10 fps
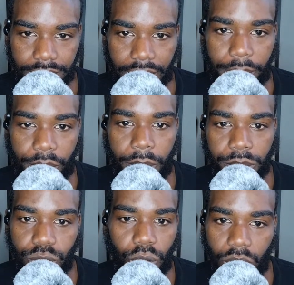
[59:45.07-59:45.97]
I
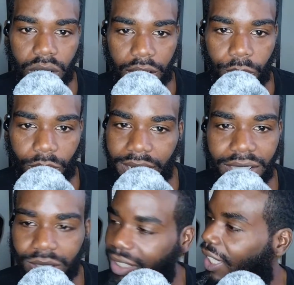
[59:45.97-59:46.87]
promise you gonna look up one day,
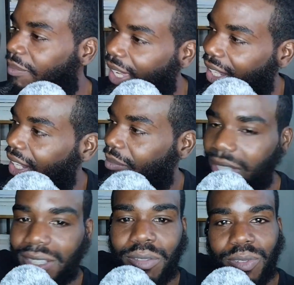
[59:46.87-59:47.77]
you gonna say, man, that
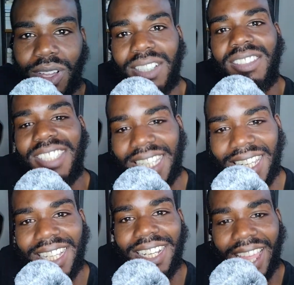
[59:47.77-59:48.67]
motherfucker
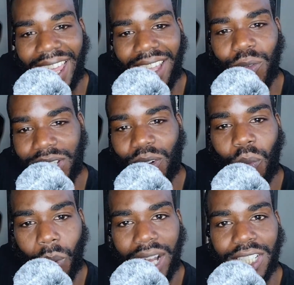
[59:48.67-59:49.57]
said that we gonna
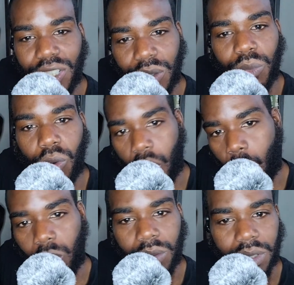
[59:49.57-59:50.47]
watch him grow.
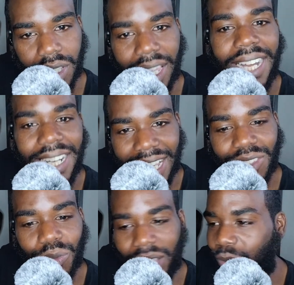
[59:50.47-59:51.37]
And that's
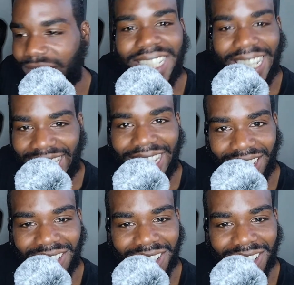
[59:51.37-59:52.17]
what we did.